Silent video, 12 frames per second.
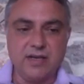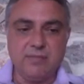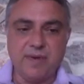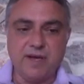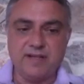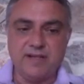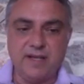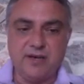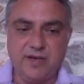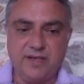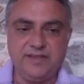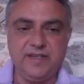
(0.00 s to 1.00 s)
But
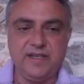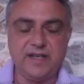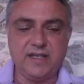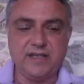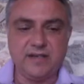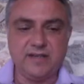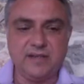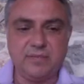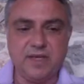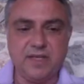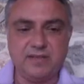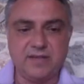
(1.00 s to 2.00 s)
increasingly, there is a
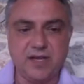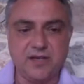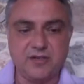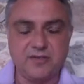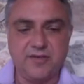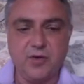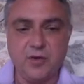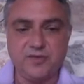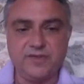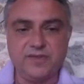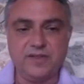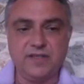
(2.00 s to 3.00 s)
big discussion, of
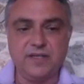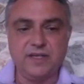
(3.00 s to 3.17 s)
course,